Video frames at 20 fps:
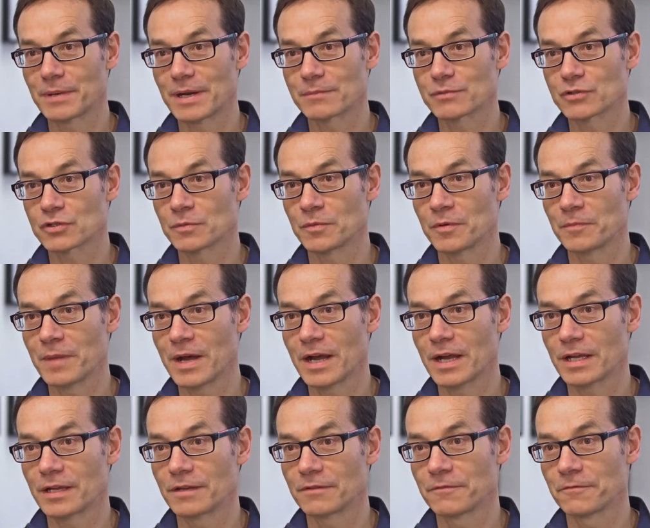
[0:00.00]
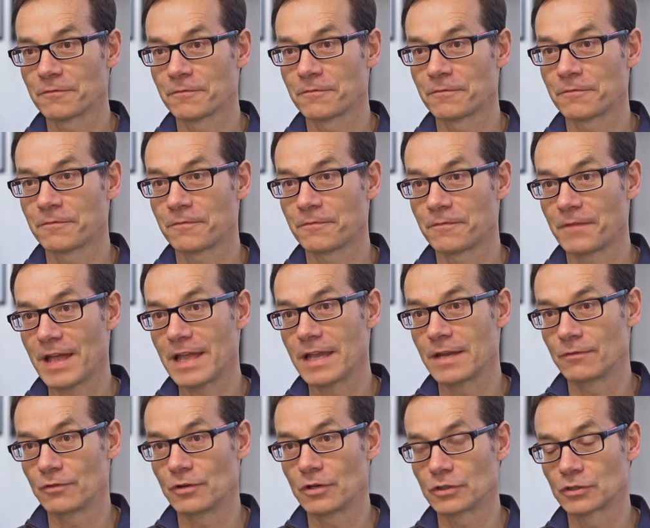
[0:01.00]
perhaps some of my
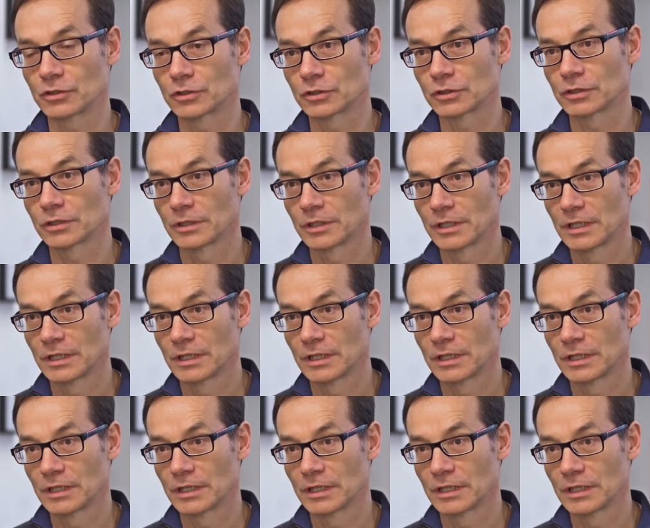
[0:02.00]
favourites,